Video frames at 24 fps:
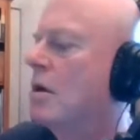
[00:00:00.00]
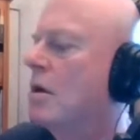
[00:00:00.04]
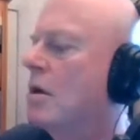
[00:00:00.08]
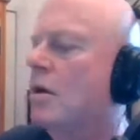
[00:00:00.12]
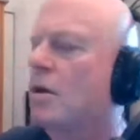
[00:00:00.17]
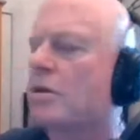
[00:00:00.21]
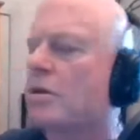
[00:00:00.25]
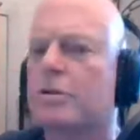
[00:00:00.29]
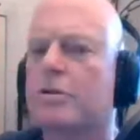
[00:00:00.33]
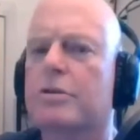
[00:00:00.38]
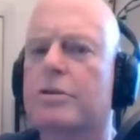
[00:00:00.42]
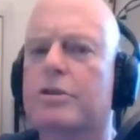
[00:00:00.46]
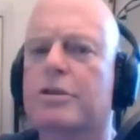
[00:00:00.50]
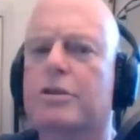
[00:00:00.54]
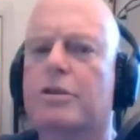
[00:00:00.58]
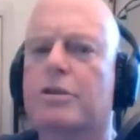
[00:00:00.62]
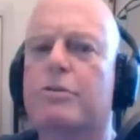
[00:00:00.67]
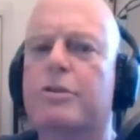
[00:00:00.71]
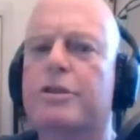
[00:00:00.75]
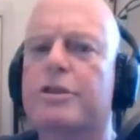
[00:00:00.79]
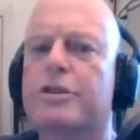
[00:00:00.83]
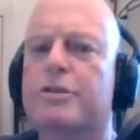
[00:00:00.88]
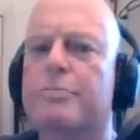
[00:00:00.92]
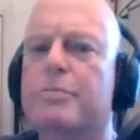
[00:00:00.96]
So it's
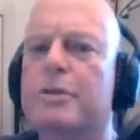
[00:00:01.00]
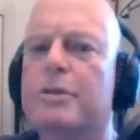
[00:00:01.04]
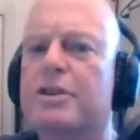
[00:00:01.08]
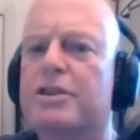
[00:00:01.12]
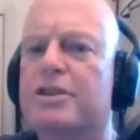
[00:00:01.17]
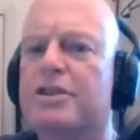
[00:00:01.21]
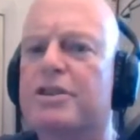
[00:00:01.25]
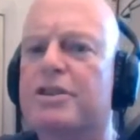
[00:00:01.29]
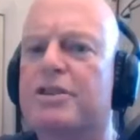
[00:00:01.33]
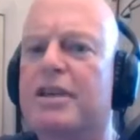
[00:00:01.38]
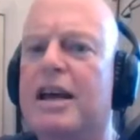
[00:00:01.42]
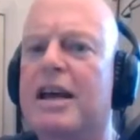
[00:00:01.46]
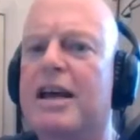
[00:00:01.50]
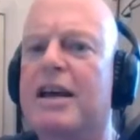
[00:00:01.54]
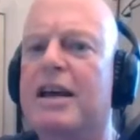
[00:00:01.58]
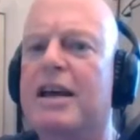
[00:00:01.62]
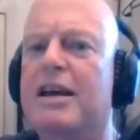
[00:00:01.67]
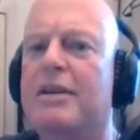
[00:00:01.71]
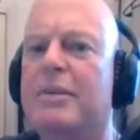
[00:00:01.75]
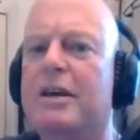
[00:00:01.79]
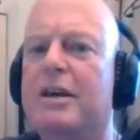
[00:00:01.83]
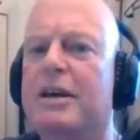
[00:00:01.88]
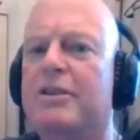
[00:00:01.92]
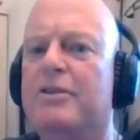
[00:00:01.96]
Christmas
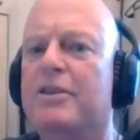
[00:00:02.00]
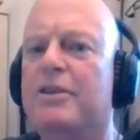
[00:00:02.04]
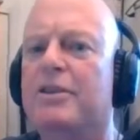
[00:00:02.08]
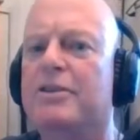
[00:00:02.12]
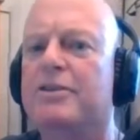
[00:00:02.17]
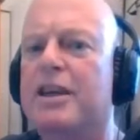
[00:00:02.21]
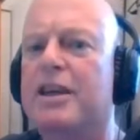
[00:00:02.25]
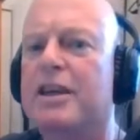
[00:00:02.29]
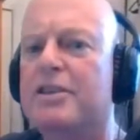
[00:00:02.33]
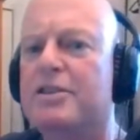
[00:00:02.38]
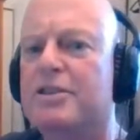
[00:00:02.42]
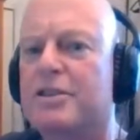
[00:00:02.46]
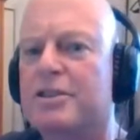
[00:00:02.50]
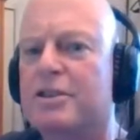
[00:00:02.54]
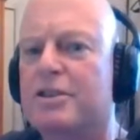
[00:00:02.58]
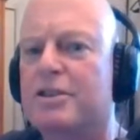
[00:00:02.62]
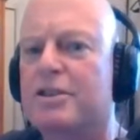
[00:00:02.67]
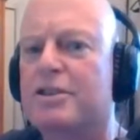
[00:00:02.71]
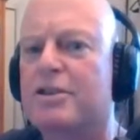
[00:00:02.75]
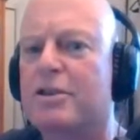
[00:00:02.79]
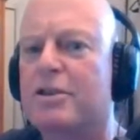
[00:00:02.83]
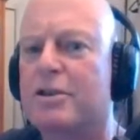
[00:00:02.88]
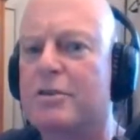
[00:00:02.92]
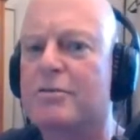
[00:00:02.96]
time and the desert
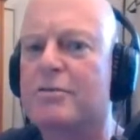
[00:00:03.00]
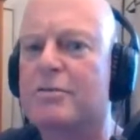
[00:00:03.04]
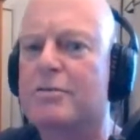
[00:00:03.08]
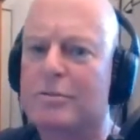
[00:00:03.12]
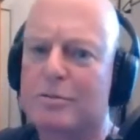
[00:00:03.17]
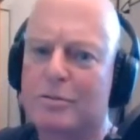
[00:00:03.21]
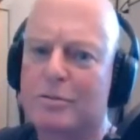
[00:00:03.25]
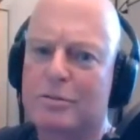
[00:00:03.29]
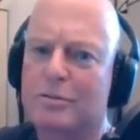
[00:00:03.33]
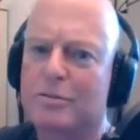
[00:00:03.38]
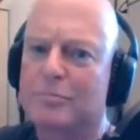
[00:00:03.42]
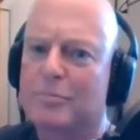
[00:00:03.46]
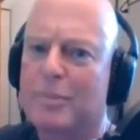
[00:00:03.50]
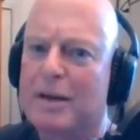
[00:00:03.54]
is cold.